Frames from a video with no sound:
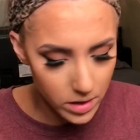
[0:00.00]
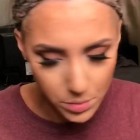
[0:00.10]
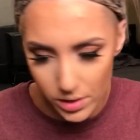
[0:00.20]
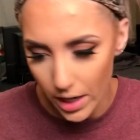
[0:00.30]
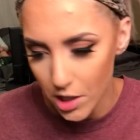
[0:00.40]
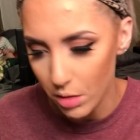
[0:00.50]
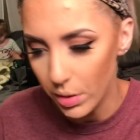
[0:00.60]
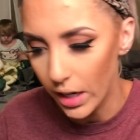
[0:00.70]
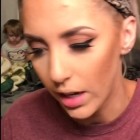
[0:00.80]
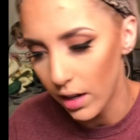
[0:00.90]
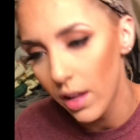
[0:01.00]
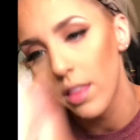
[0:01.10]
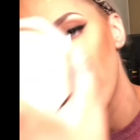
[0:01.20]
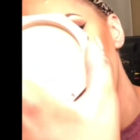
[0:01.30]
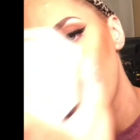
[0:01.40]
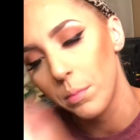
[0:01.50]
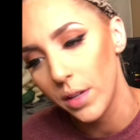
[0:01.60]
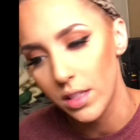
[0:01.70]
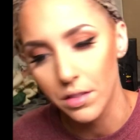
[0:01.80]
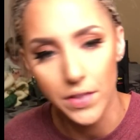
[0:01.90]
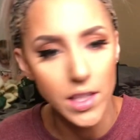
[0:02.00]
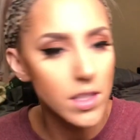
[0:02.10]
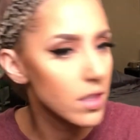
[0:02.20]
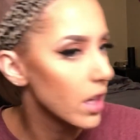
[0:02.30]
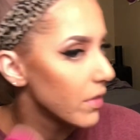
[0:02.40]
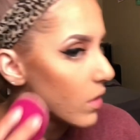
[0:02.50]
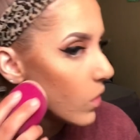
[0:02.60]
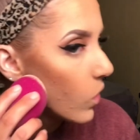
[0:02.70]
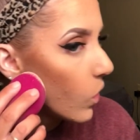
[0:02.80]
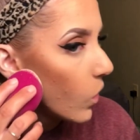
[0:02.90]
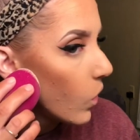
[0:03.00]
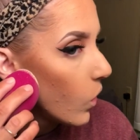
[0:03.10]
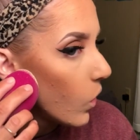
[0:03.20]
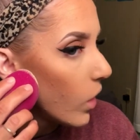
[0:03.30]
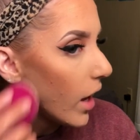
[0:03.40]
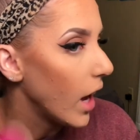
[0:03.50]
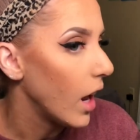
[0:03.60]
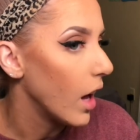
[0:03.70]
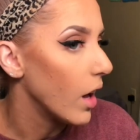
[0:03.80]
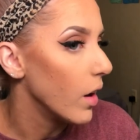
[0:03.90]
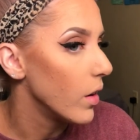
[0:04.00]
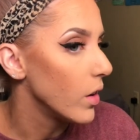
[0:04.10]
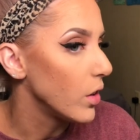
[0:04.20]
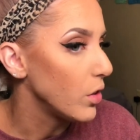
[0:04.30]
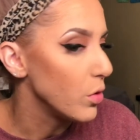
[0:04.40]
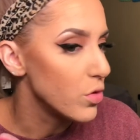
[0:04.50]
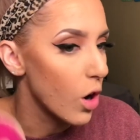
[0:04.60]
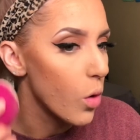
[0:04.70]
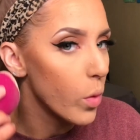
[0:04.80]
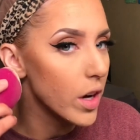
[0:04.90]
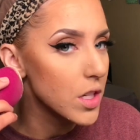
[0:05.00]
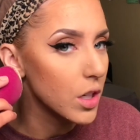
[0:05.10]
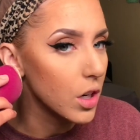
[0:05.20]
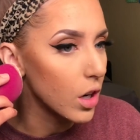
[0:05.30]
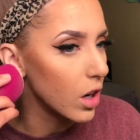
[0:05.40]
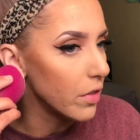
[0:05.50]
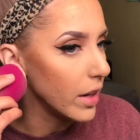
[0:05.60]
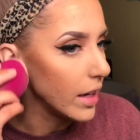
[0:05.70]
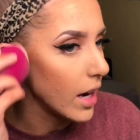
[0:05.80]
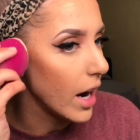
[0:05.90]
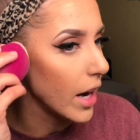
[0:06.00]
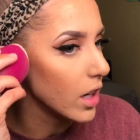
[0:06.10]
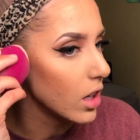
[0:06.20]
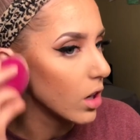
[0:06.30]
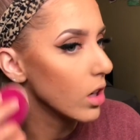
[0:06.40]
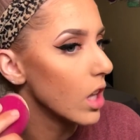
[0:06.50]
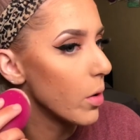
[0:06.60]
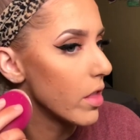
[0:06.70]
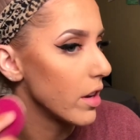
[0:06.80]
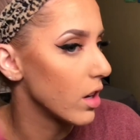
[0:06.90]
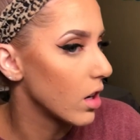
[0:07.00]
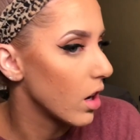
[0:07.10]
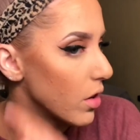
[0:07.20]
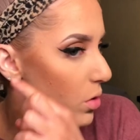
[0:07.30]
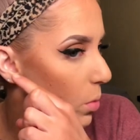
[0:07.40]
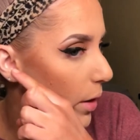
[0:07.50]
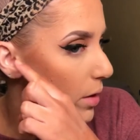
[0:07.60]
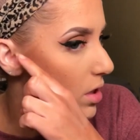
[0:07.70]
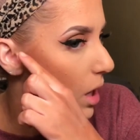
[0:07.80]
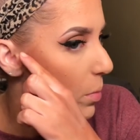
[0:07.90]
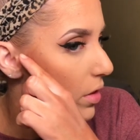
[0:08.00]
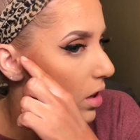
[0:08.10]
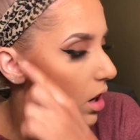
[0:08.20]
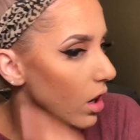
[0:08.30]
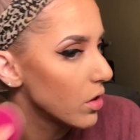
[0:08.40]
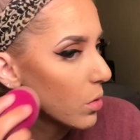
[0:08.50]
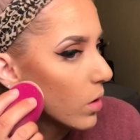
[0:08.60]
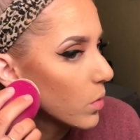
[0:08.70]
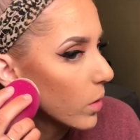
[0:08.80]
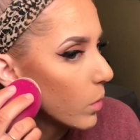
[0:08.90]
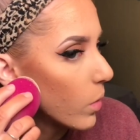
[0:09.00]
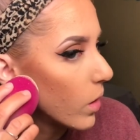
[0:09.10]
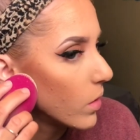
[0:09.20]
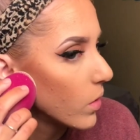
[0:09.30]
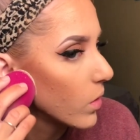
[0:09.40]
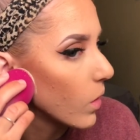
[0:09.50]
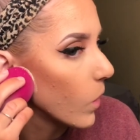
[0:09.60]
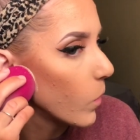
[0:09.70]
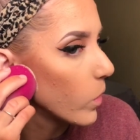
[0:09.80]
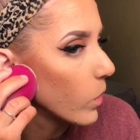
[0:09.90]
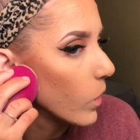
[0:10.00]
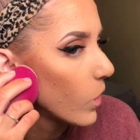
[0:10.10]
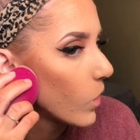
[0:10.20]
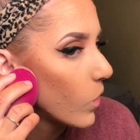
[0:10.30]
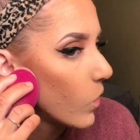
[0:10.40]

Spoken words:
This one's actually banana, I think. It's the Fenty stuff. And you don't want to carve any higher or lower than your contour. Where you stop with your contour is where you want to start with this.